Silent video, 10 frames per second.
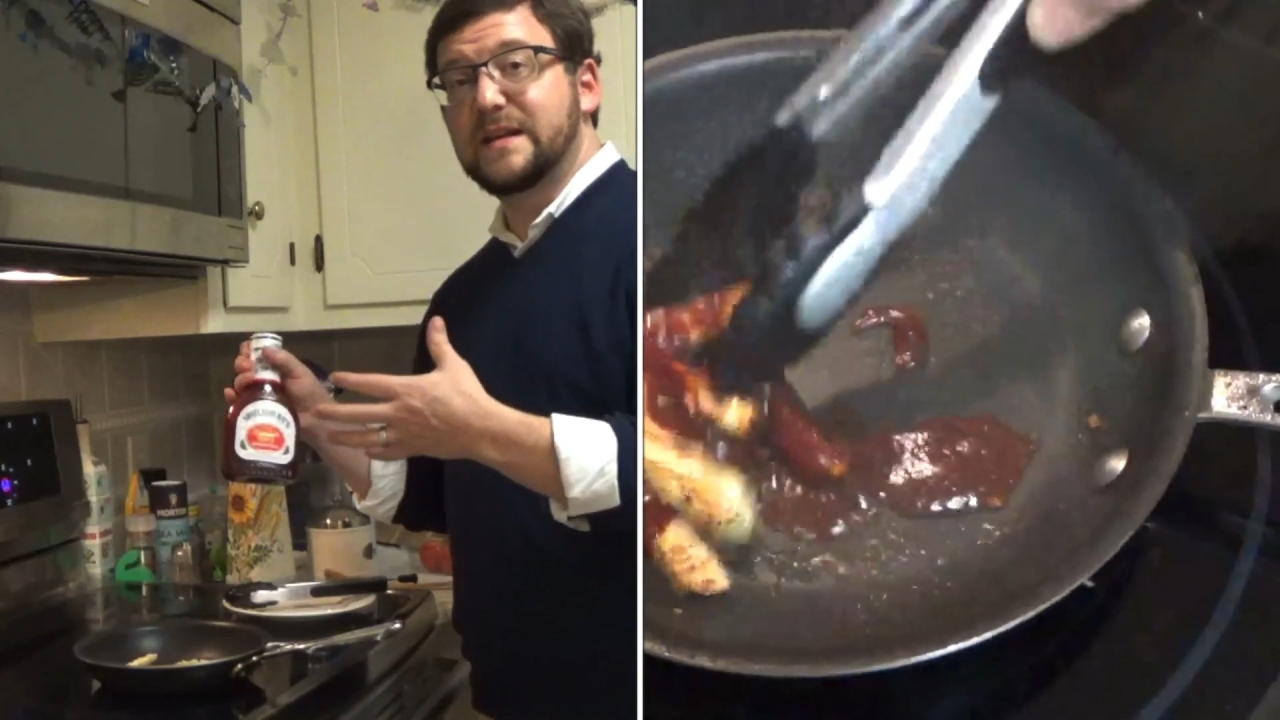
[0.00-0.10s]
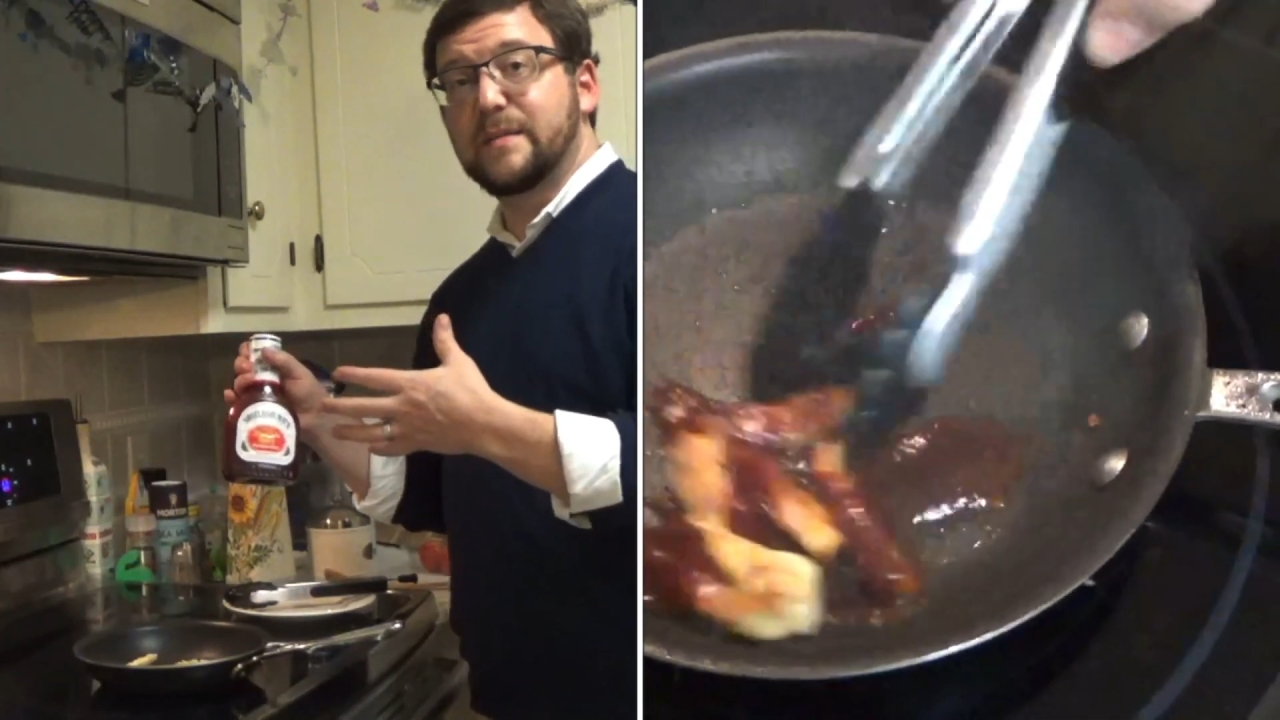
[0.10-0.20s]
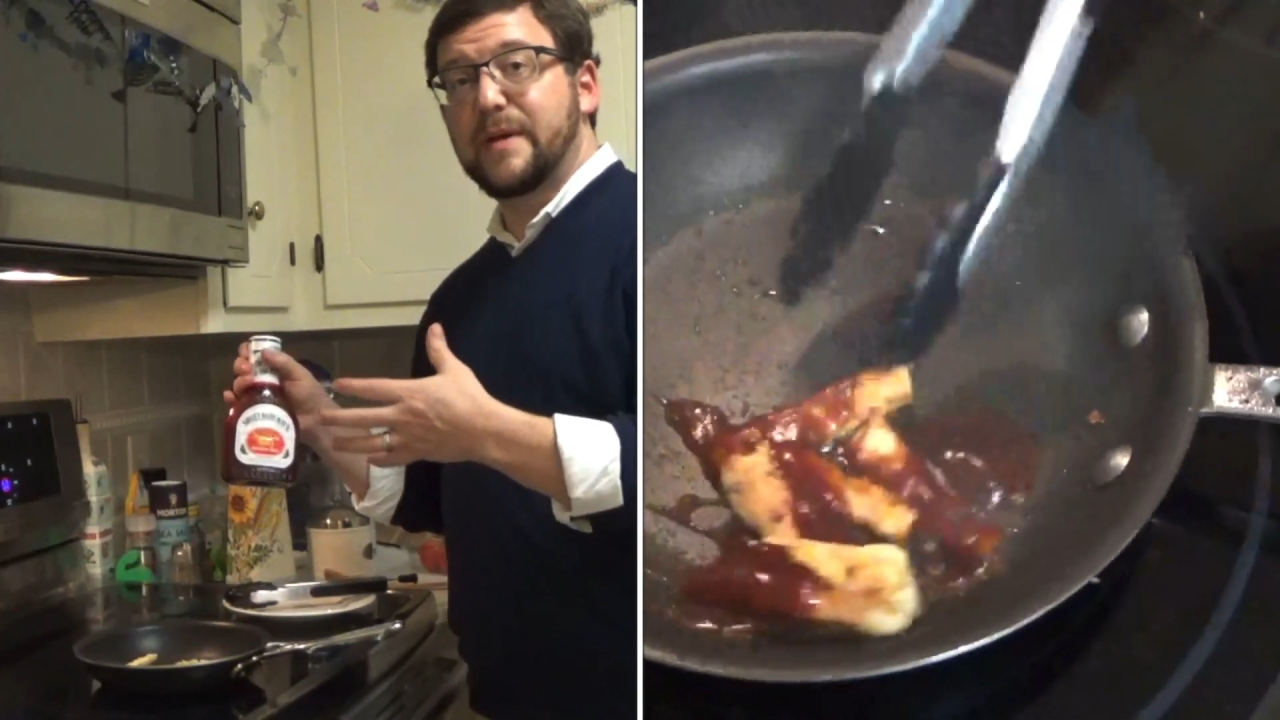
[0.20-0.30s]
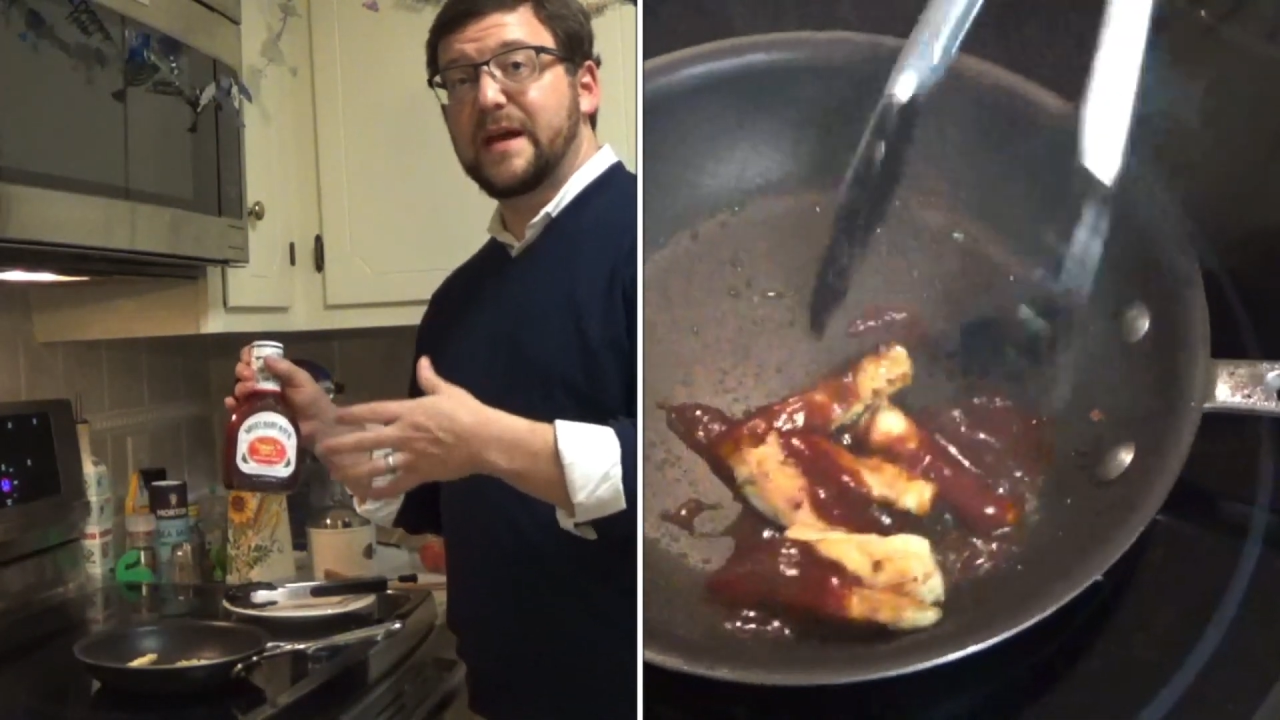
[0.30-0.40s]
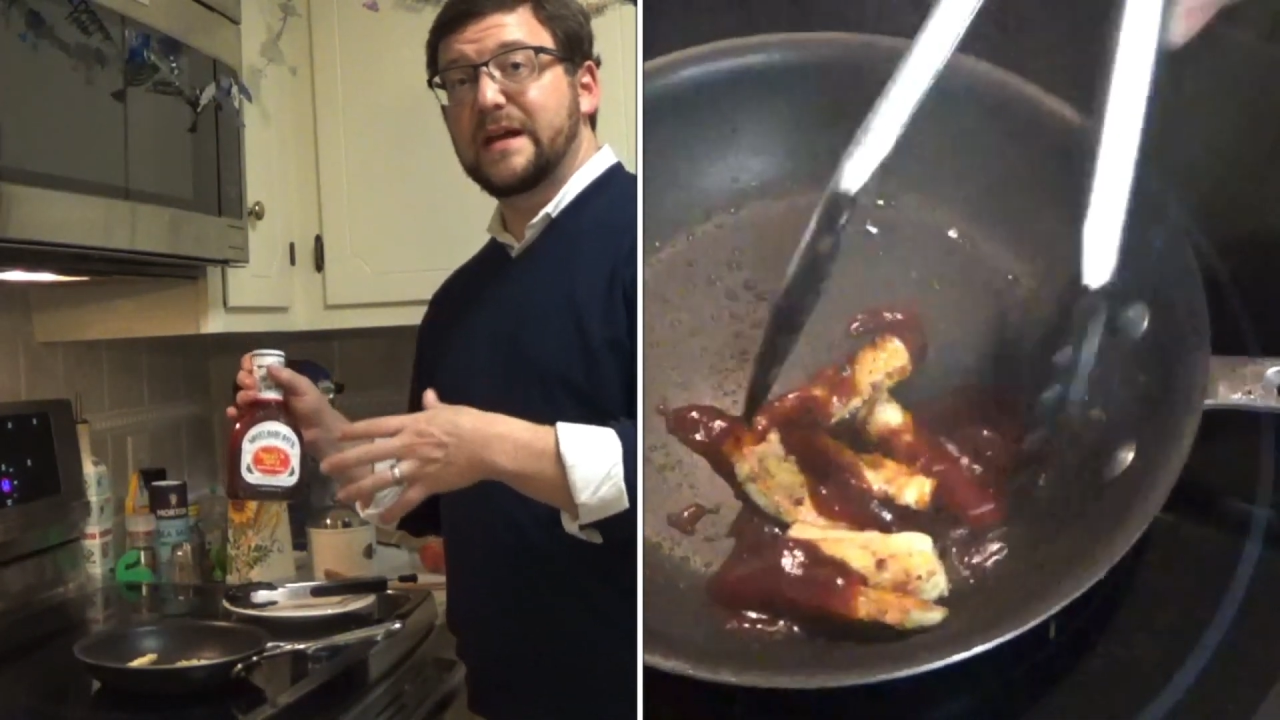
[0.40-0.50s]
in a
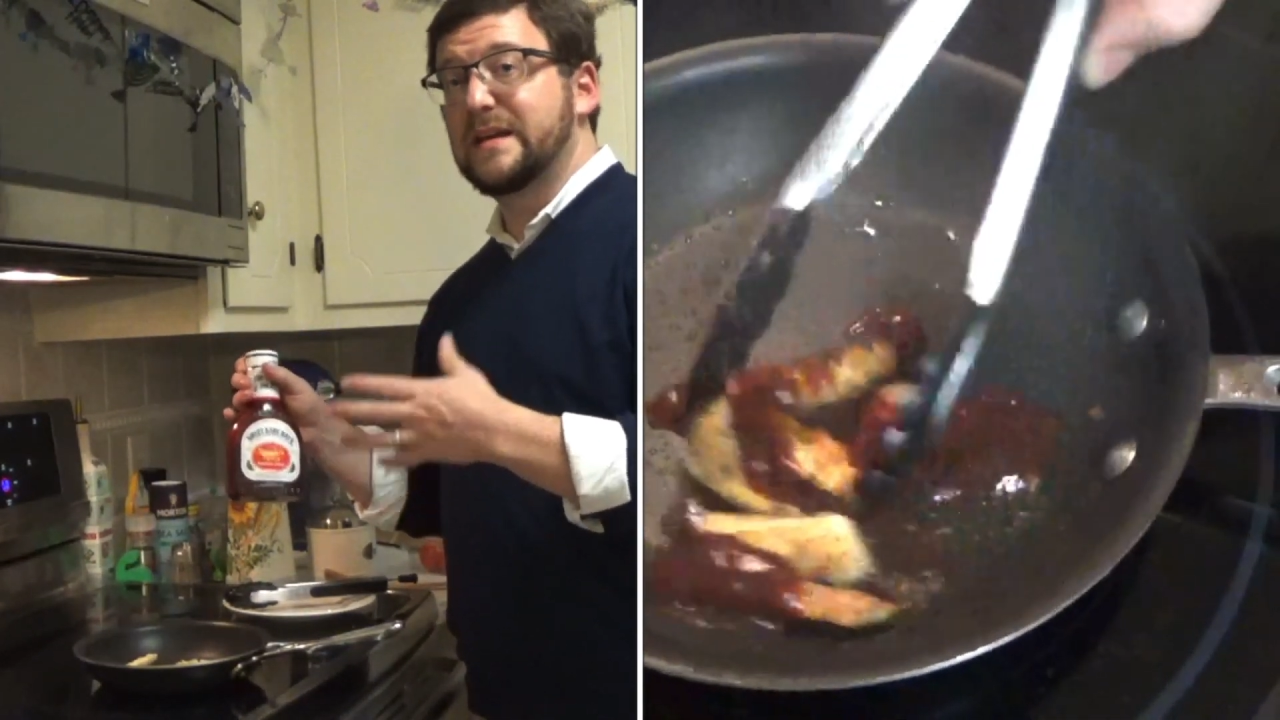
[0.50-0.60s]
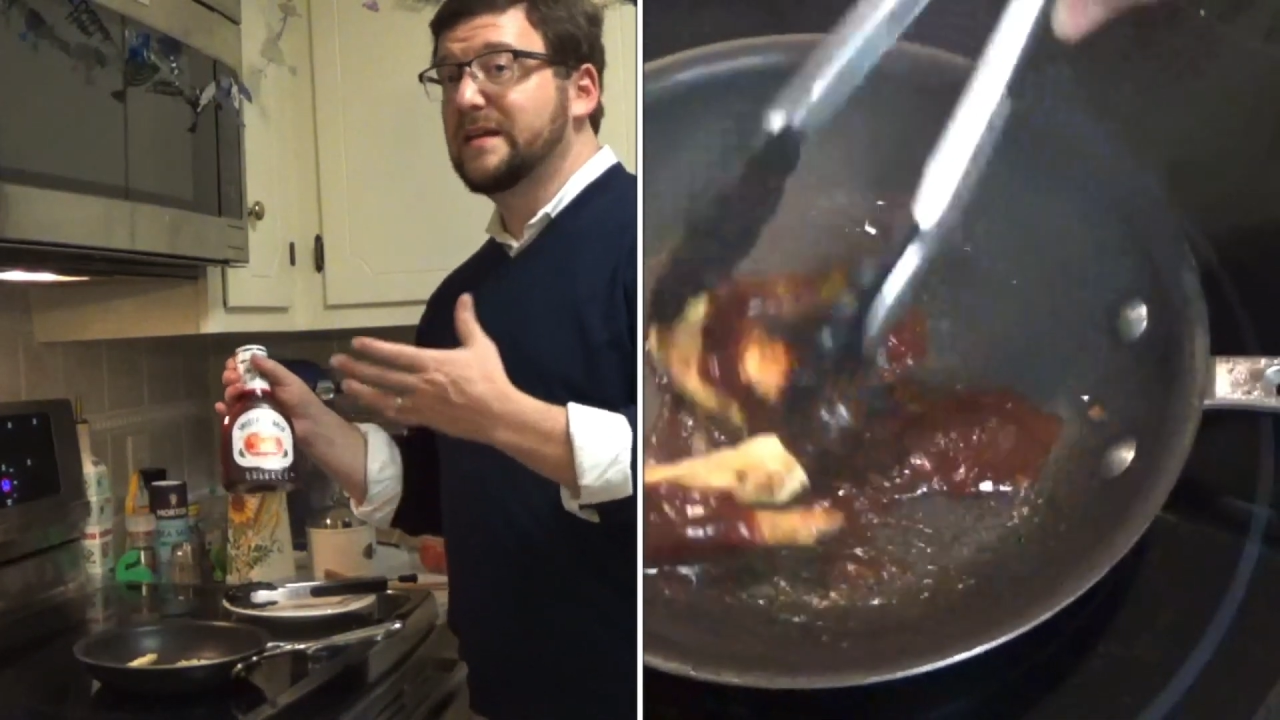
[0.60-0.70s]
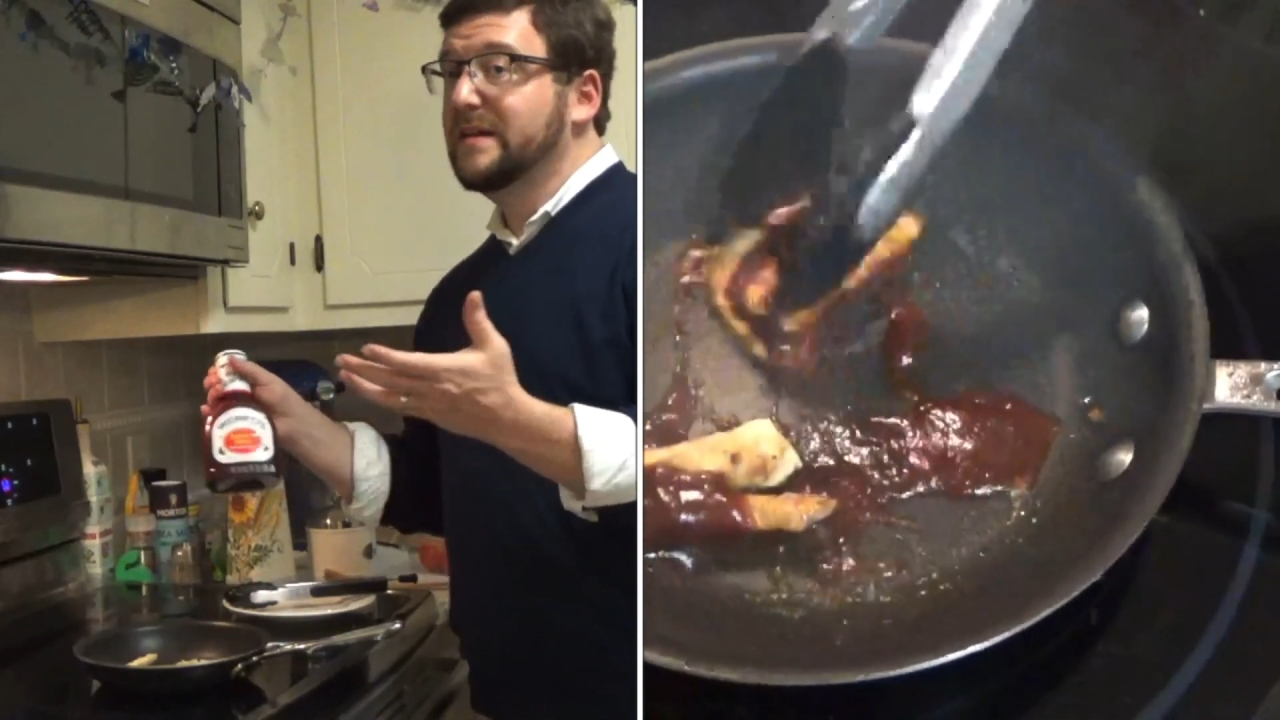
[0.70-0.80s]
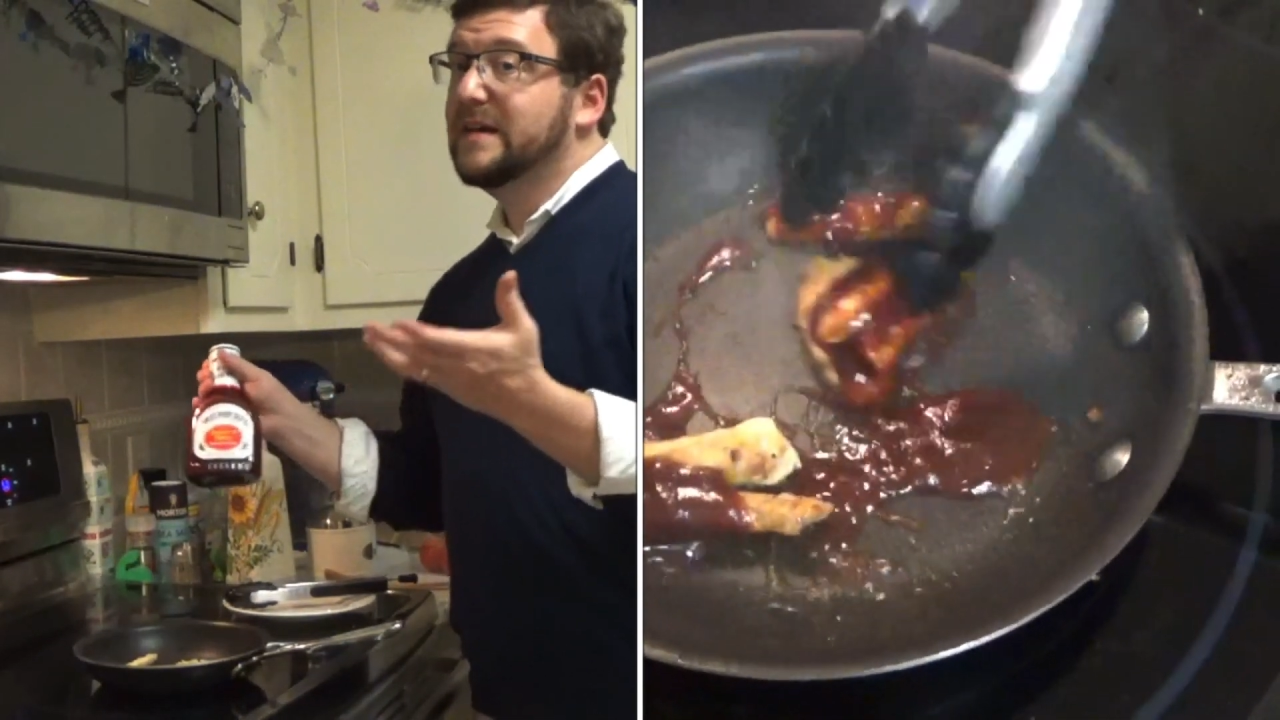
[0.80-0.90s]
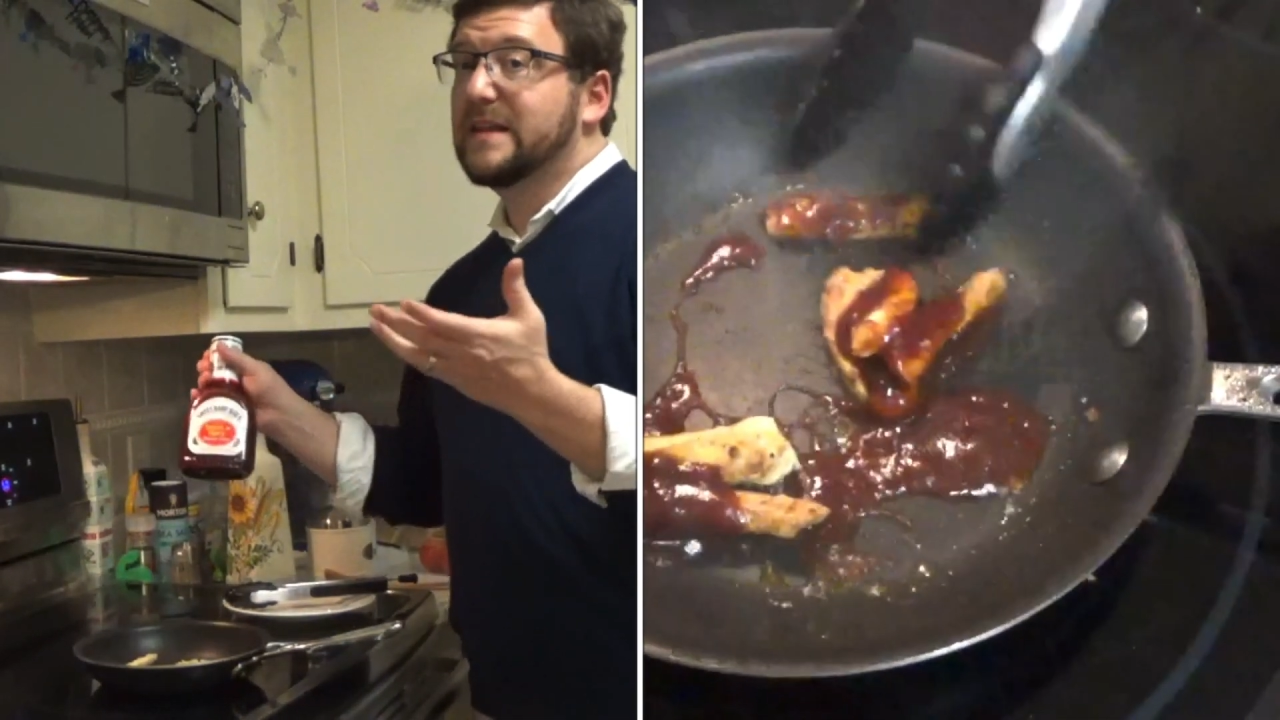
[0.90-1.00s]
pan, and